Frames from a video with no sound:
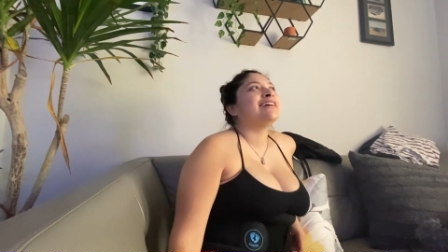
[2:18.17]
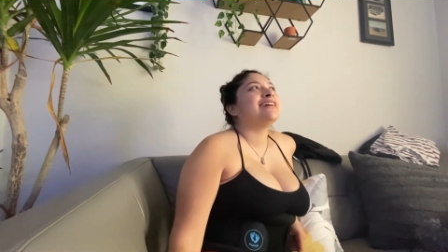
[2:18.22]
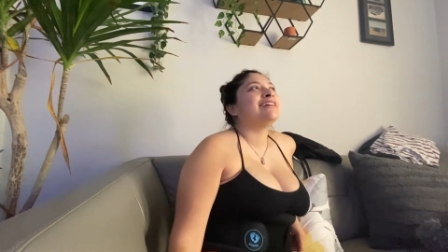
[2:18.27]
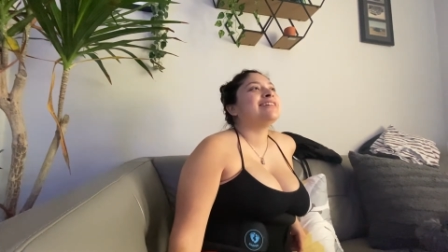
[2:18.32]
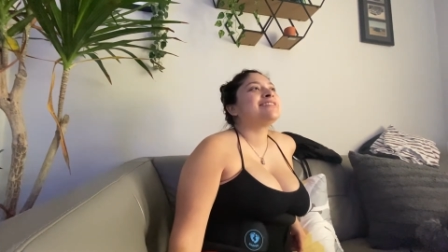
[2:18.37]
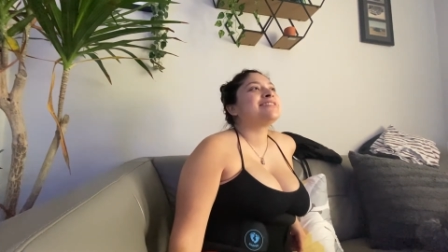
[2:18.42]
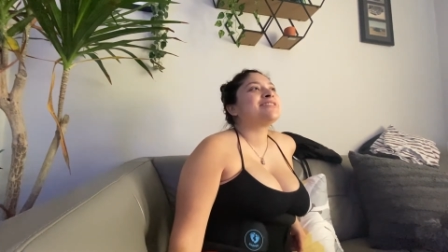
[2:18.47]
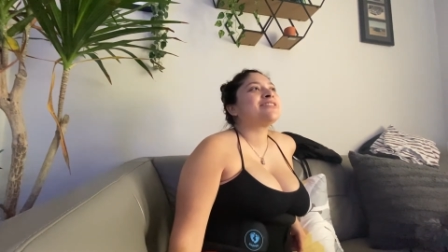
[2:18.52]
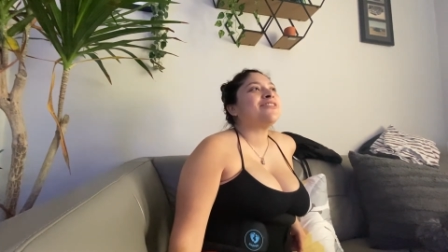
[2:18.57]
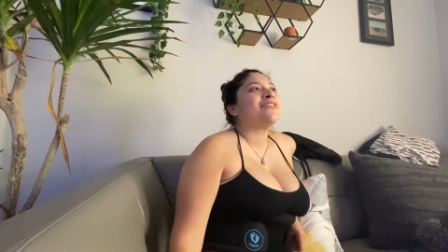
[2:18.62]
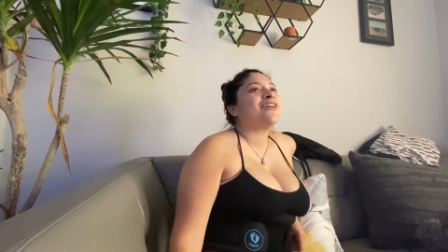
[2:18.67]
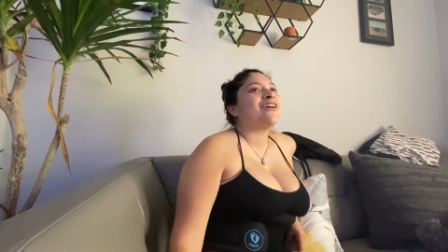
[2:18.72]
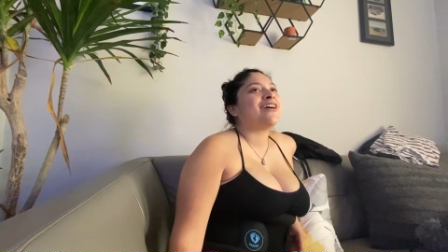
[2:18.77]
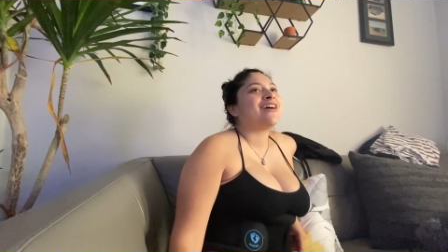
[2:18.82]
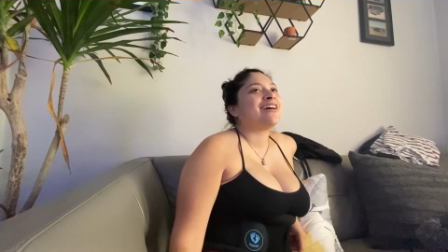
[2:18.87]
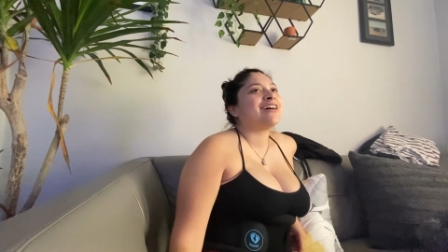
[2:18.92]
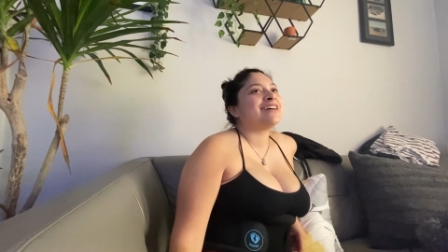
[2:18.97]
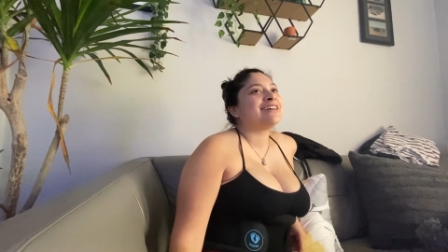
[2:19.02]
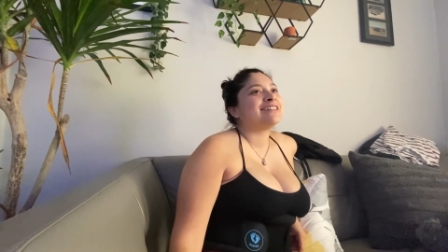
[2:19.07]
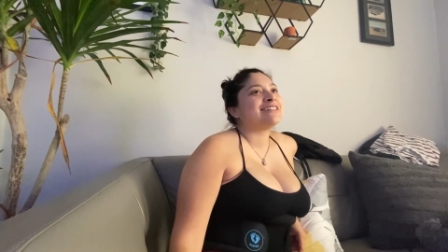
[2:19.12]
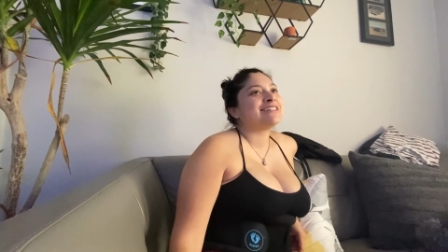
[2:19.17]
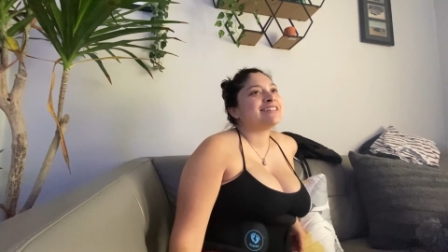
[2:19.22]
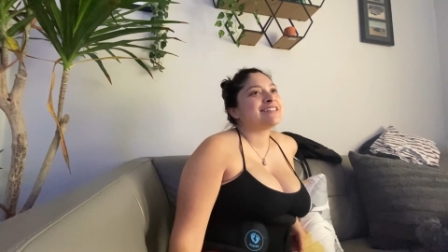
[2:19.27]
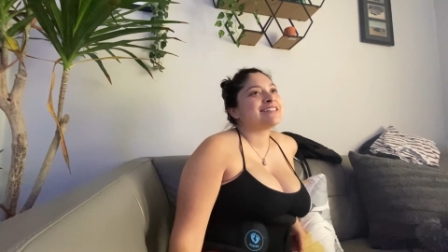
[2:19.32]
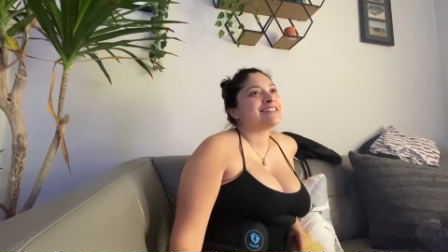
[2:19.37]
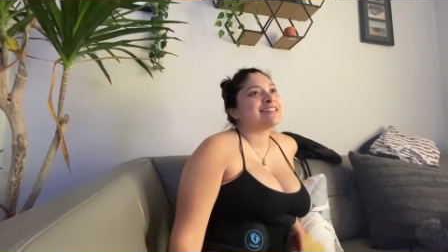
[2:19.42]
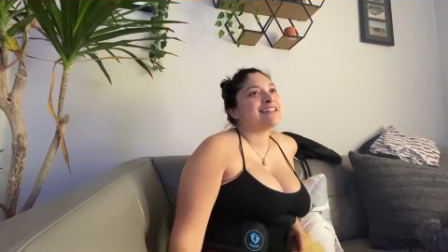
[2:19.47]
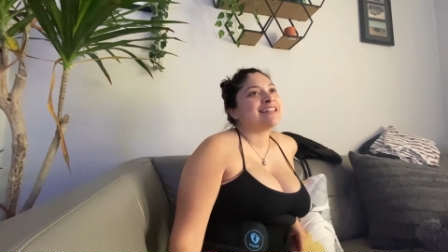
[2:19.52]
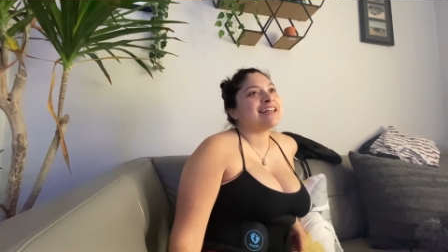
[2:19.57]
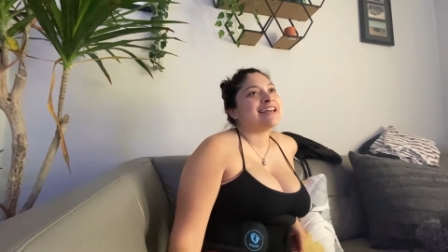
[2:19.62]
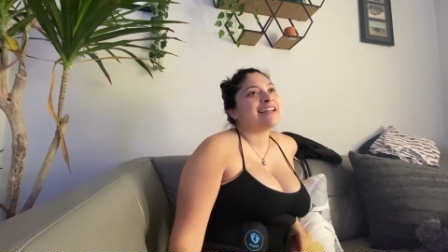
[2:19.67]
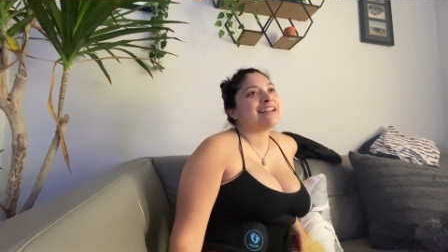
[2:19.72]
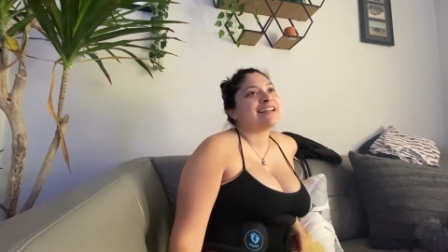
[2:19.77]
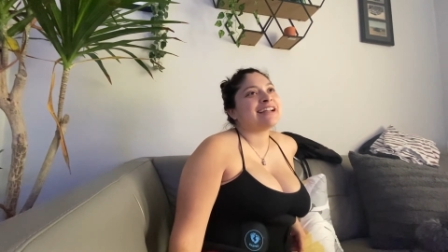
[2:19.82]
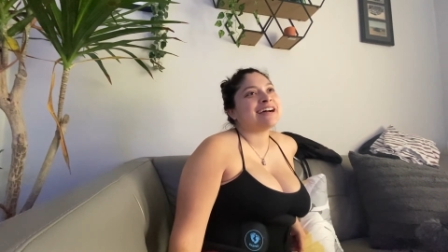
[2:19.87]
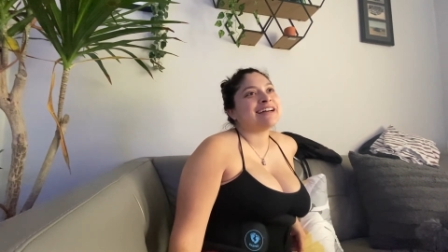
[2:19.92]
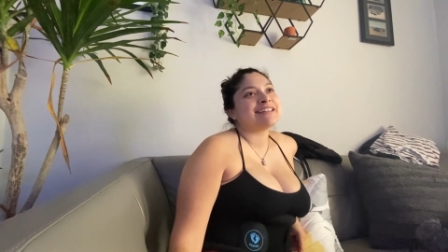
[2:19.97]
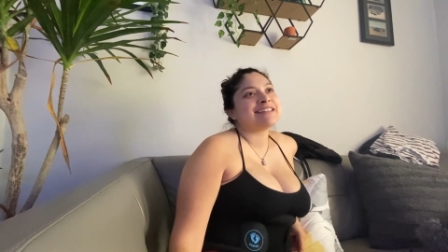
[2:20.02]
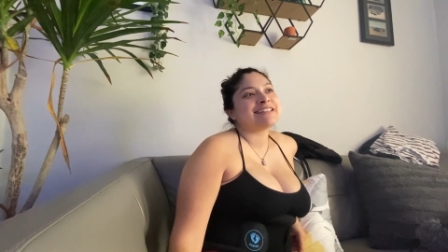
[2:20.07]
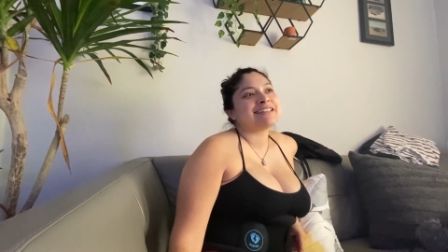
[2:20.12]
it's so hard just to like
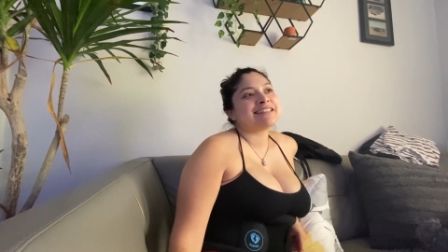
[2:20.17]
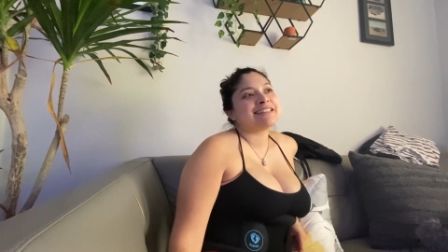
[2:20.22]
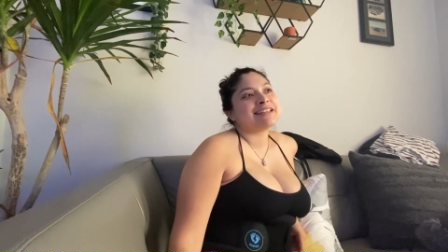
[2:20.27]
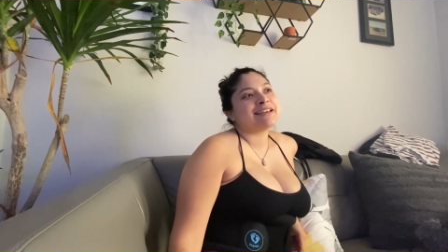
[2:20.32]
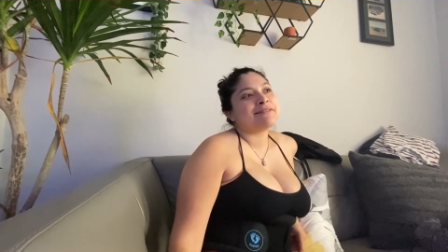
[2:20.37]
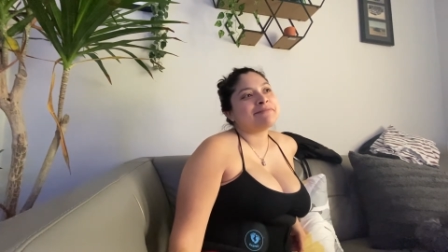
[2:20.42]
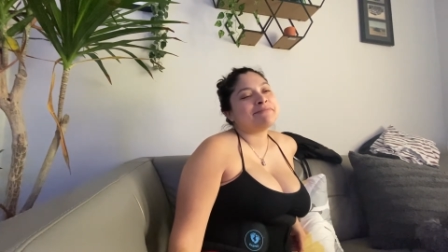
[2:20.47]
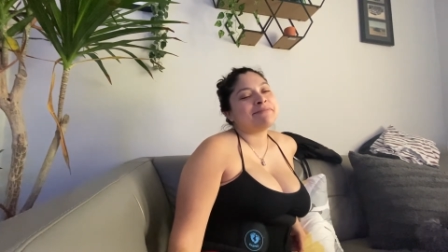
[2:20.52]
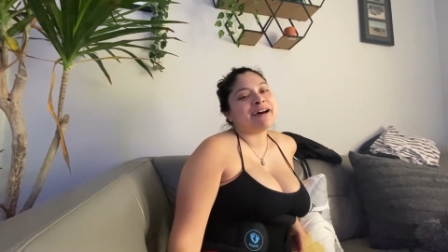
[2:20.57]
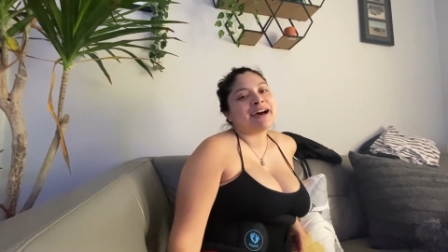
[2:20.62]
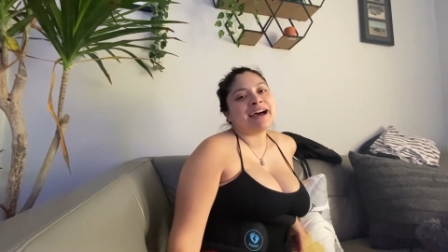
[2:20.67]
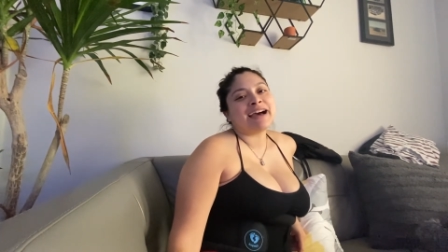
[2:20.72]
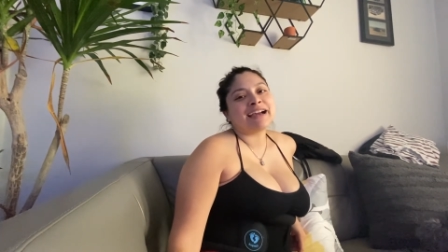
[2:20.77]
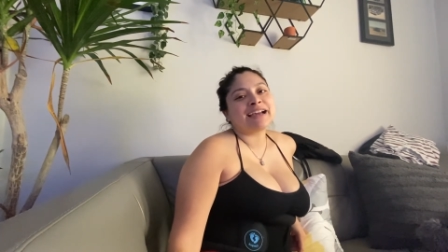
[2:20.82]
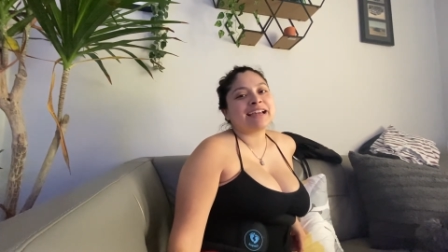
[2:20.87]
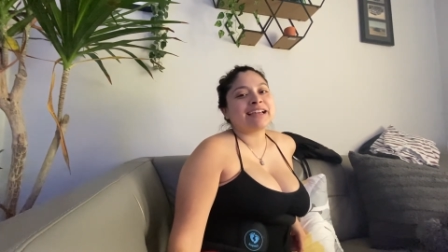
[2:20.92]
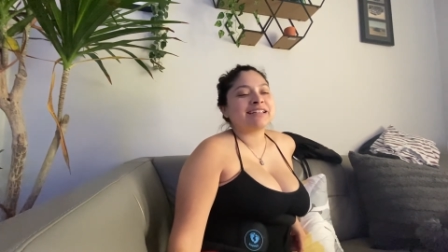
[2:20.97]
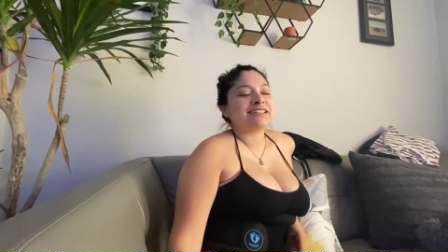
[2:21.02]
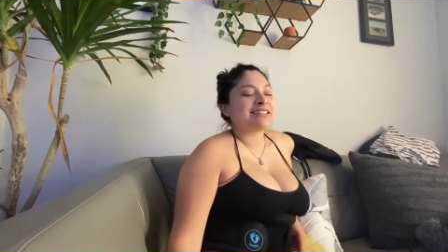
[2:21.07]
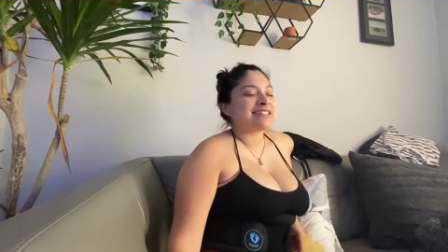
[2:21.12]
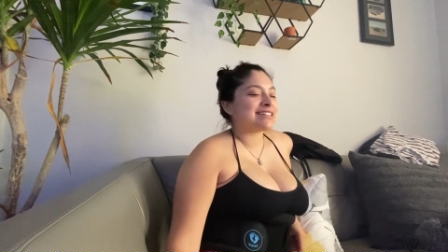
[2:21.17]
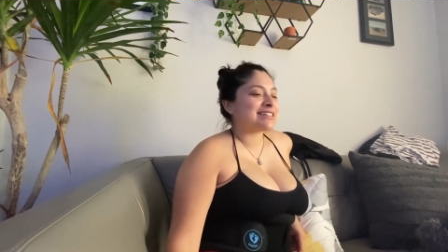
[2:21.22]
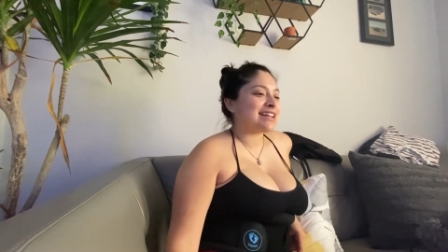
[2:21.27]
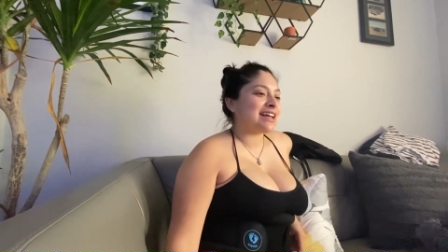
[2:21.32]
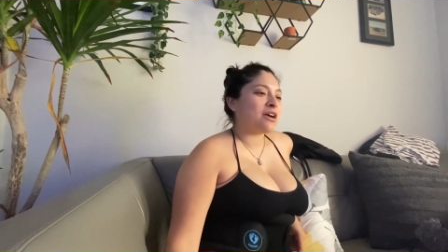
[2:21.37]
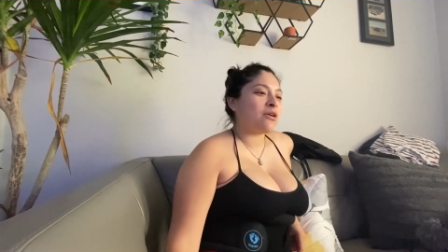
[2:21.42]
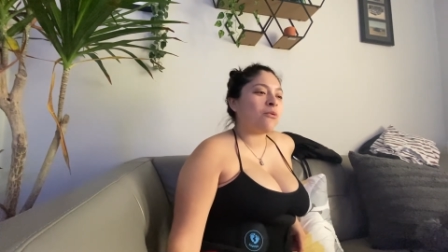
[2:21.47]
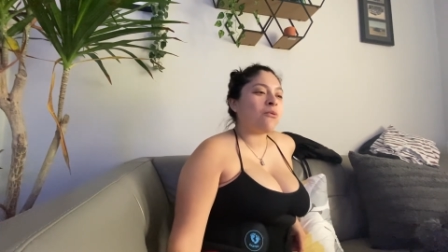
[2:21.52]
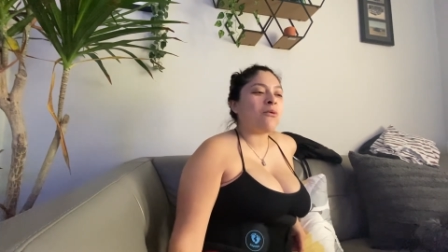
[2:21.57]
not sit back and just like